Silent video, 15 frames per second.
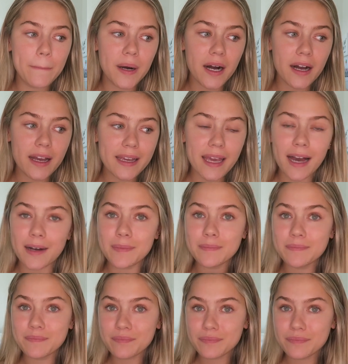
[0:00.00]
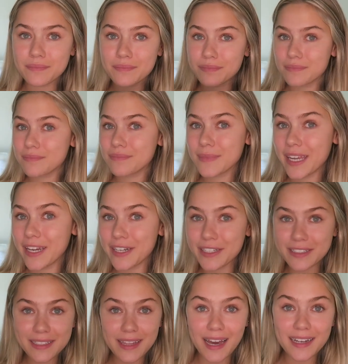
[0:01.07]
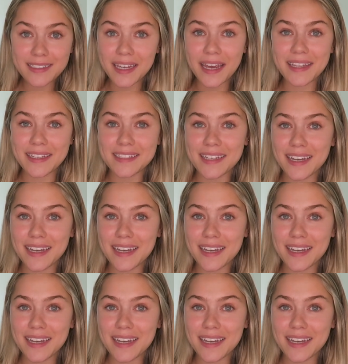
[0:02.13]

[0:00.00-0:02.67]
But yeah, here's that day in the